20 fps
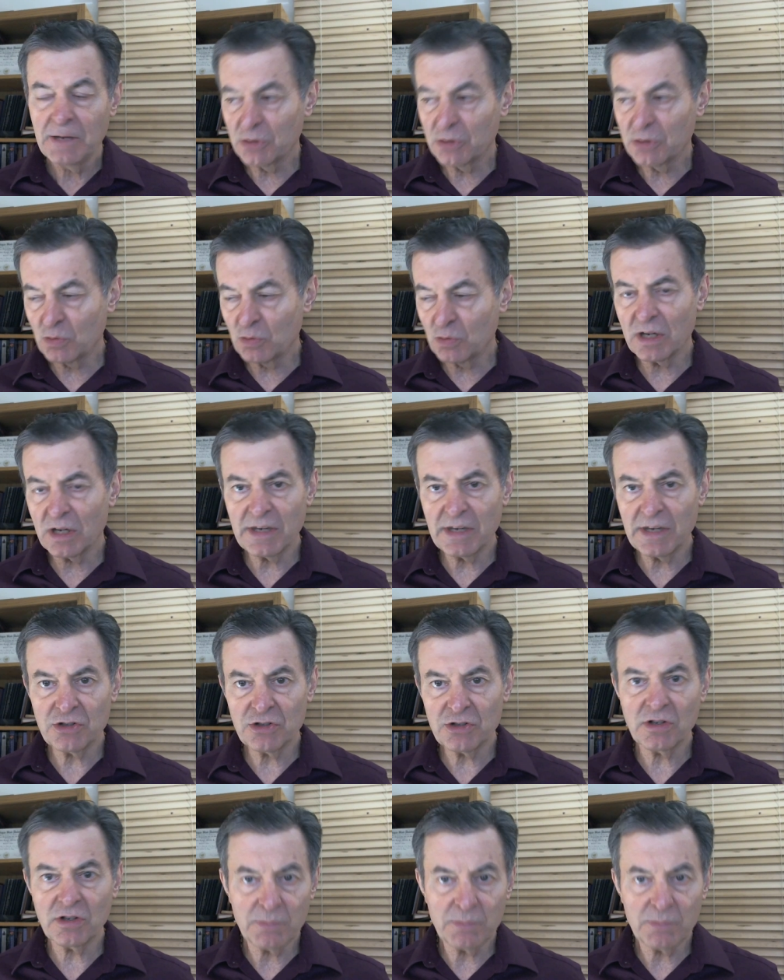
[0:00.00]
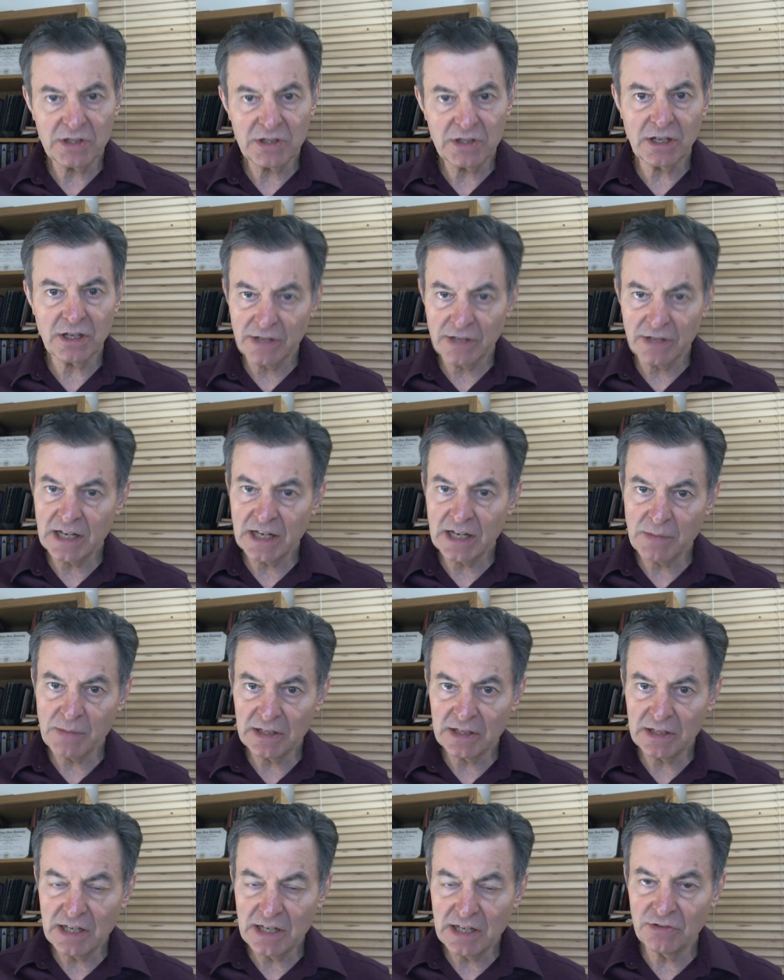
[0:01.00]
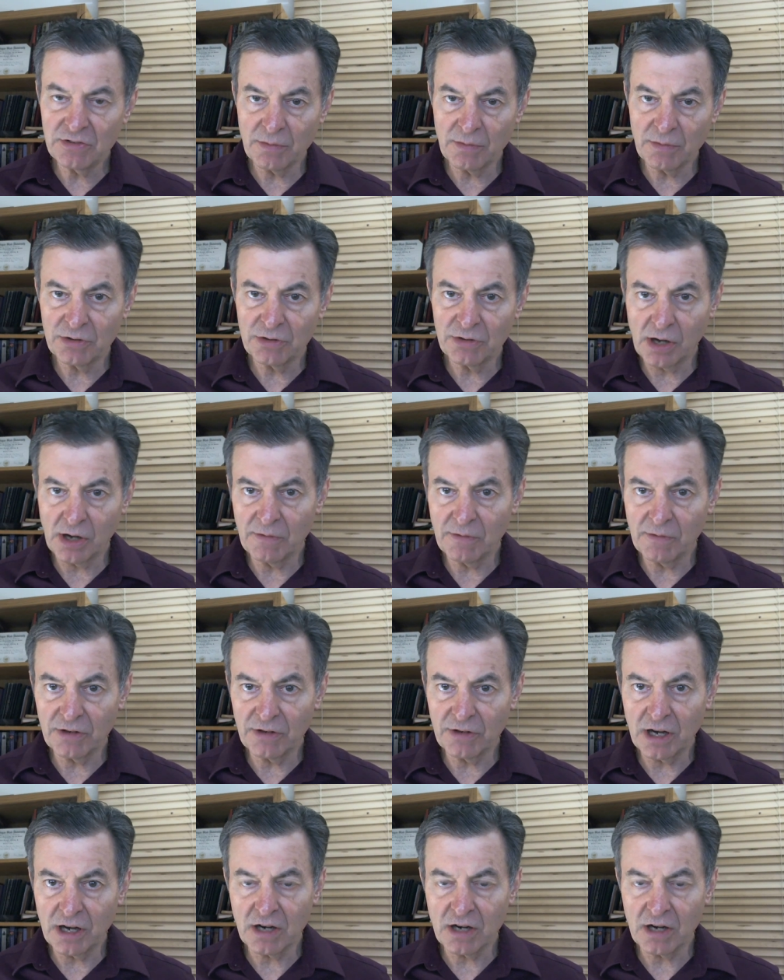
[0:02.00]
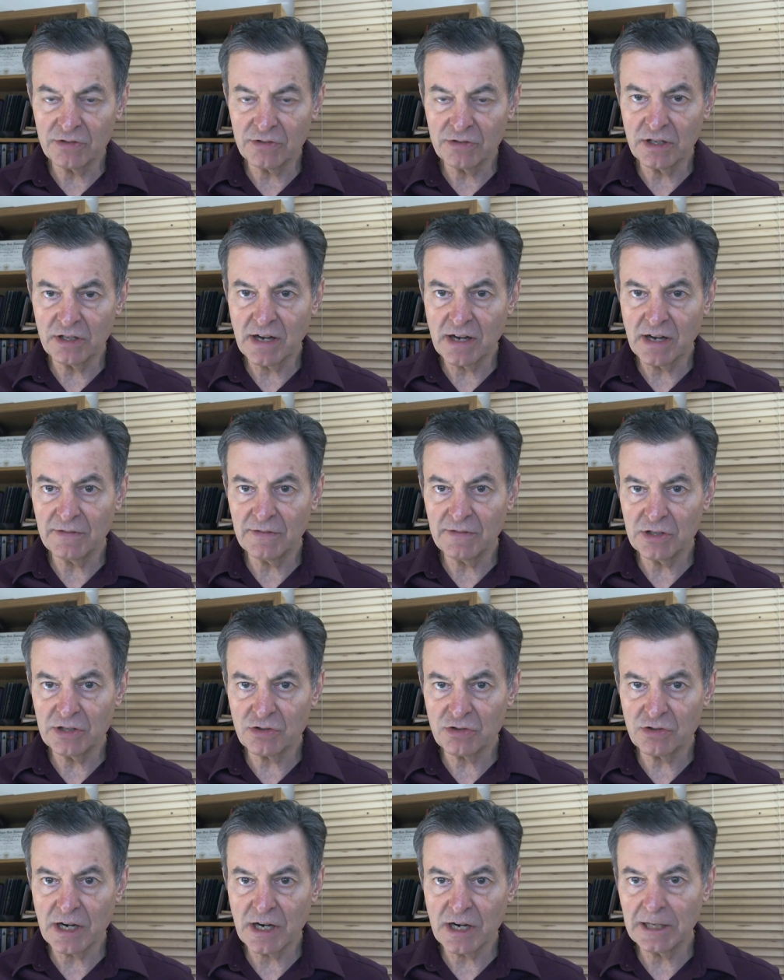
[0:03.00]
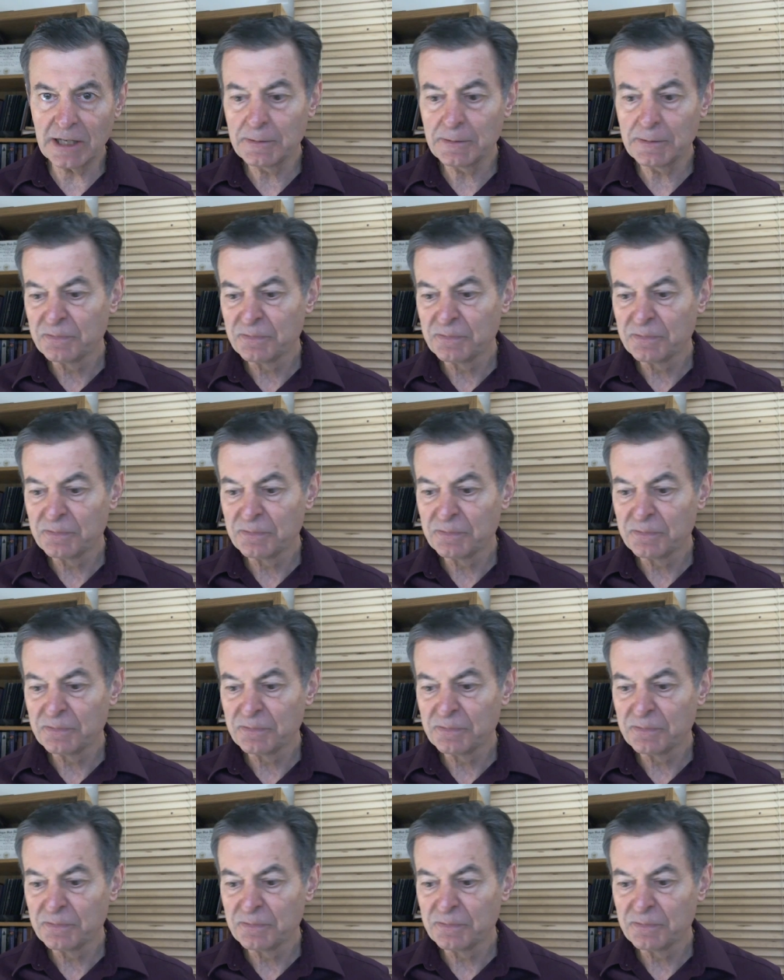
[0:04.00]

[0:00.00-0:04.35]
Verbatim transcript: but you want to make sure in particular getting magnesium for the heart, so you don't have any strain.